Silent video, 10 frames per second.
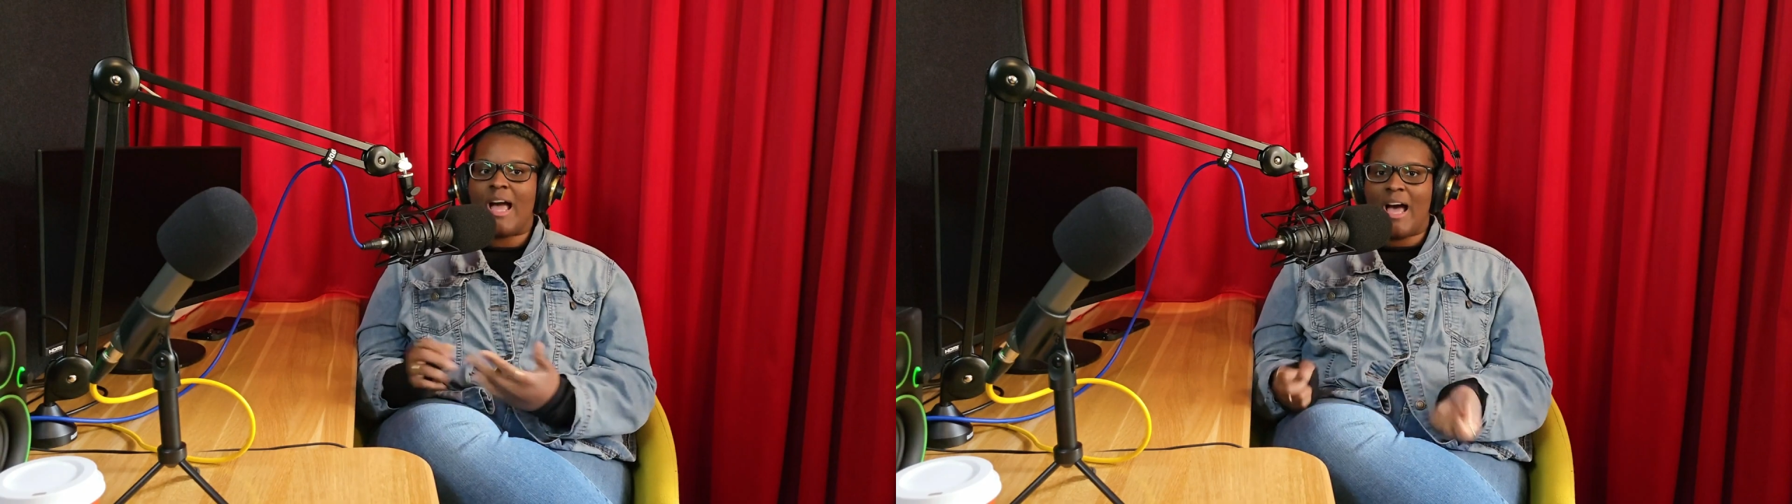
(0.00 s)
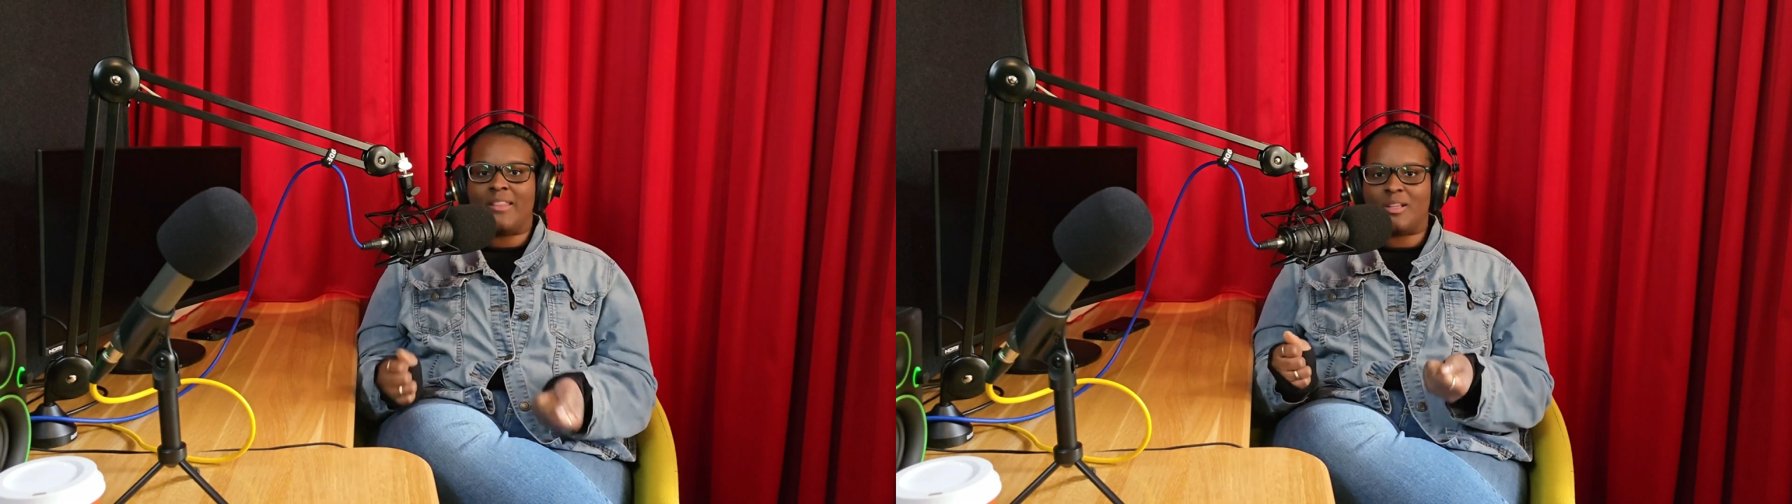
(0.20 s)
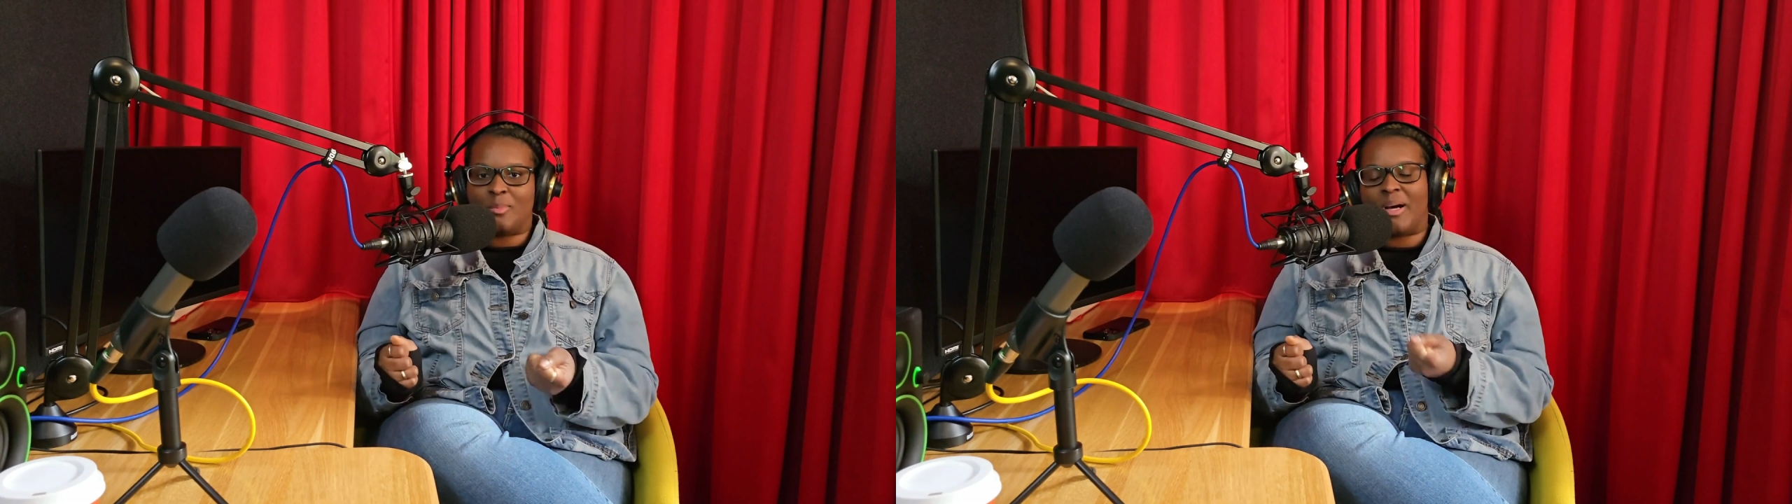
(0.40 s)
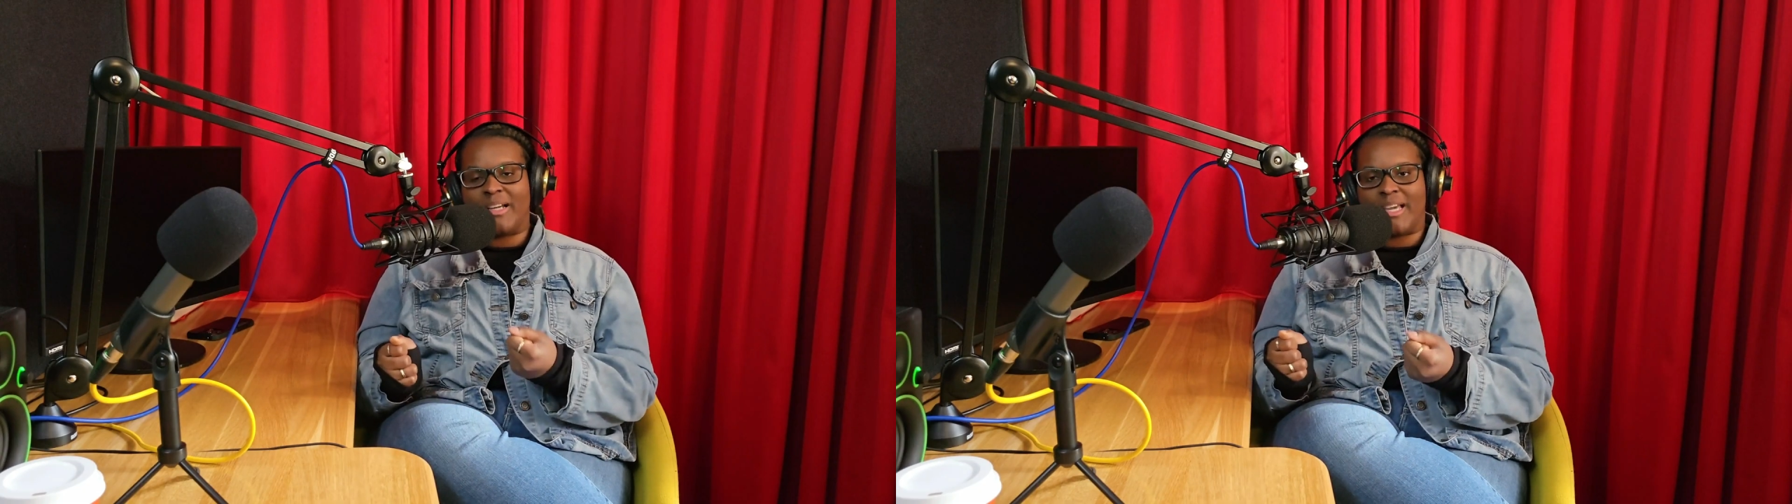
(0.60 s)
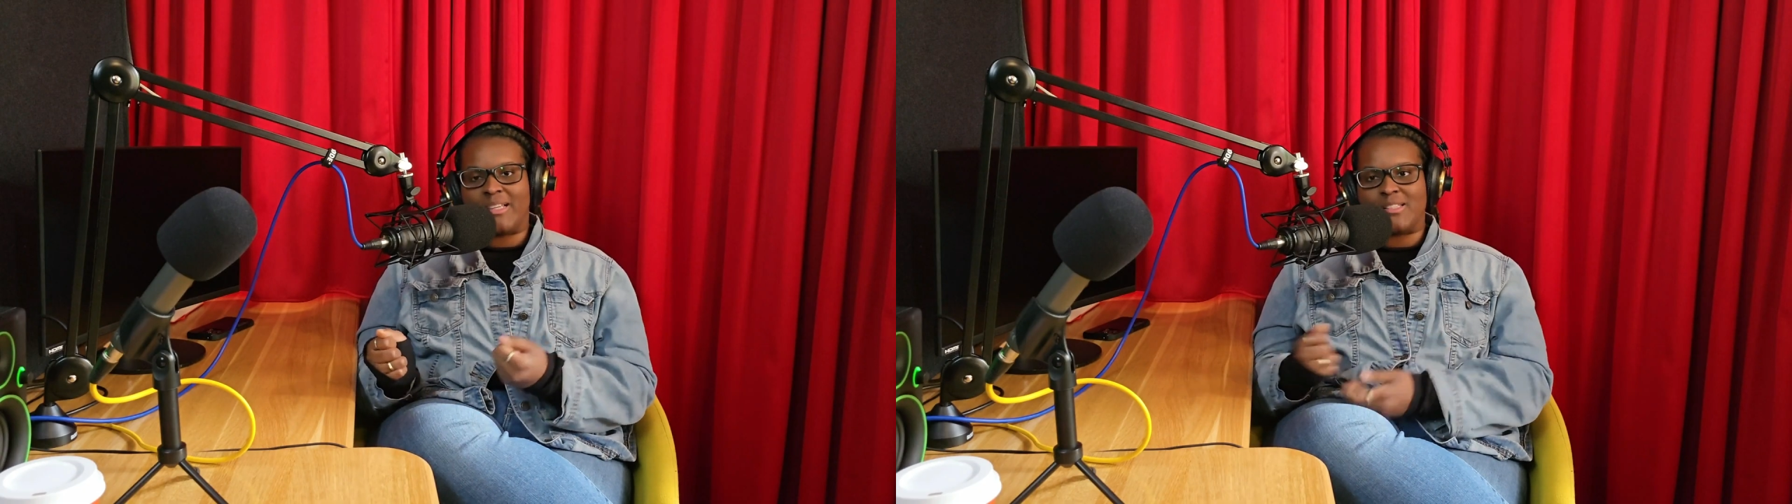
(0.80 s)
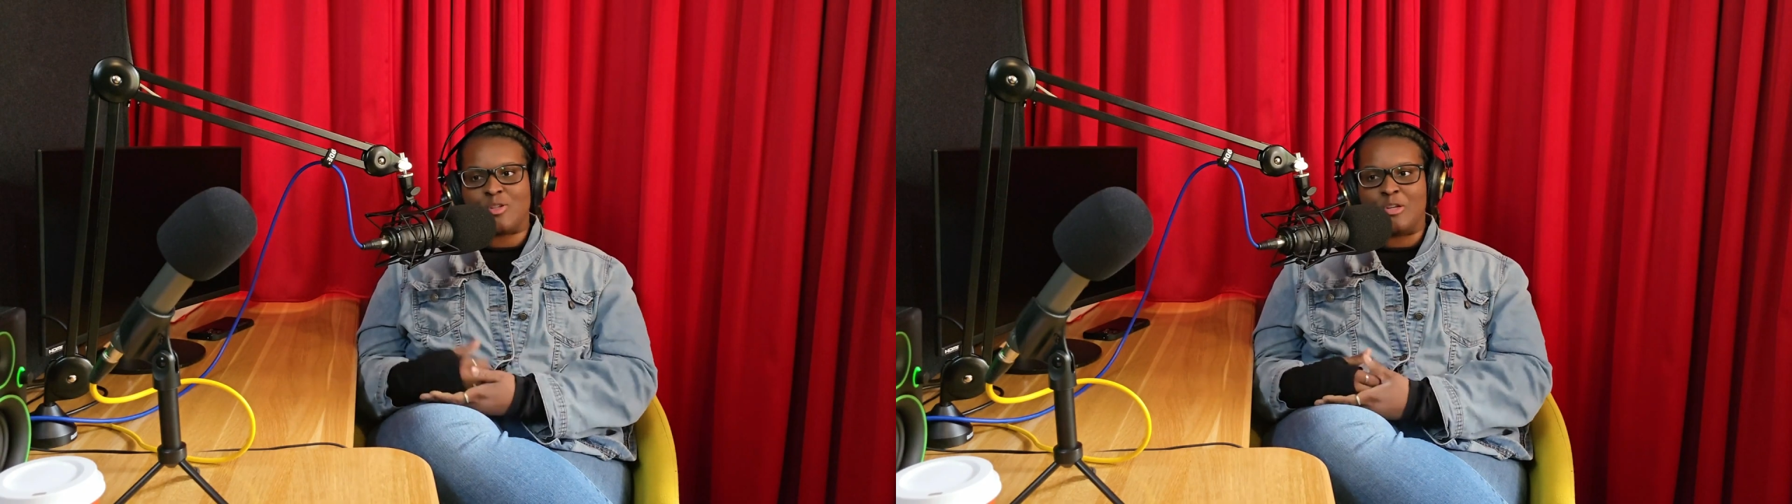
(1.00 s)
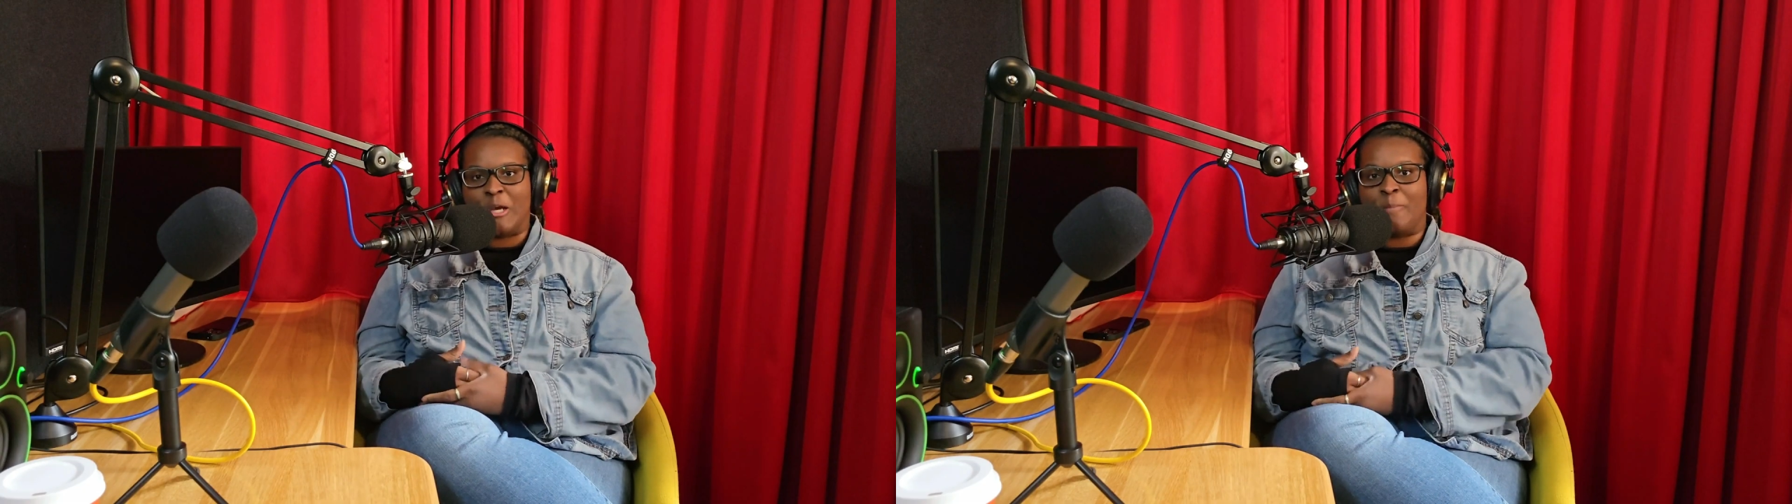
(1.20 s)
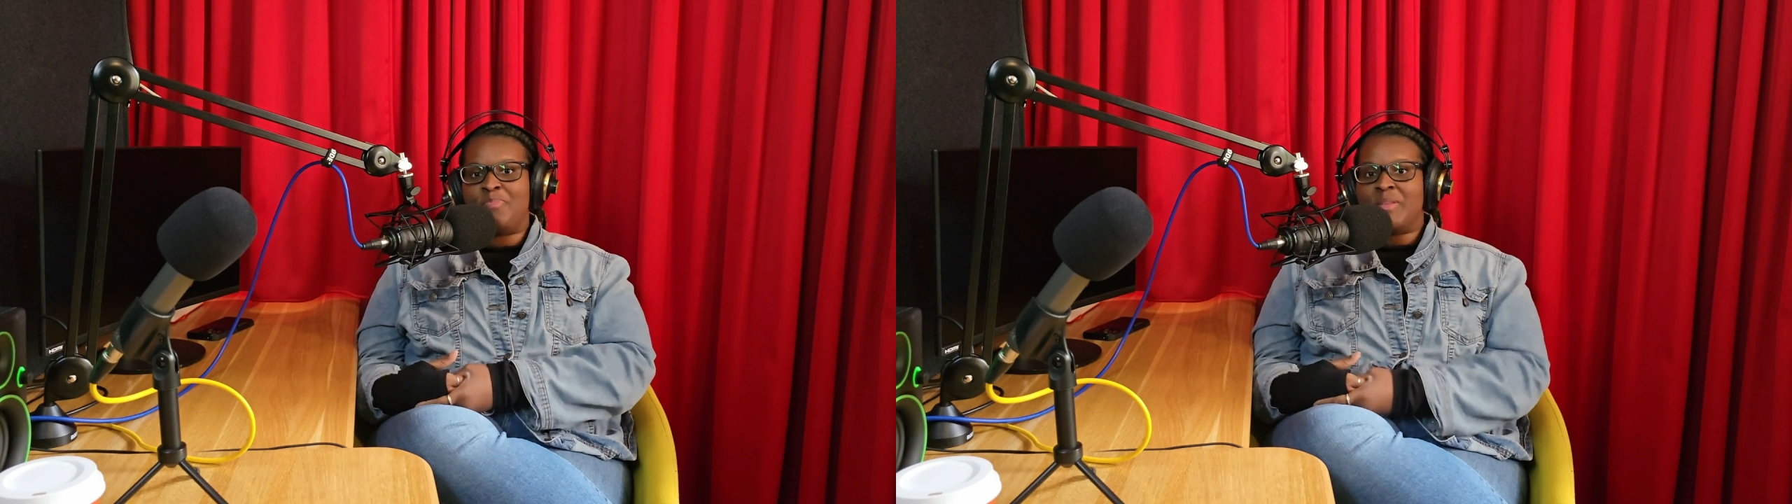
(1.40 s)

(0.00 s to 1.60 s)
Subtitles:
at their podcast studio.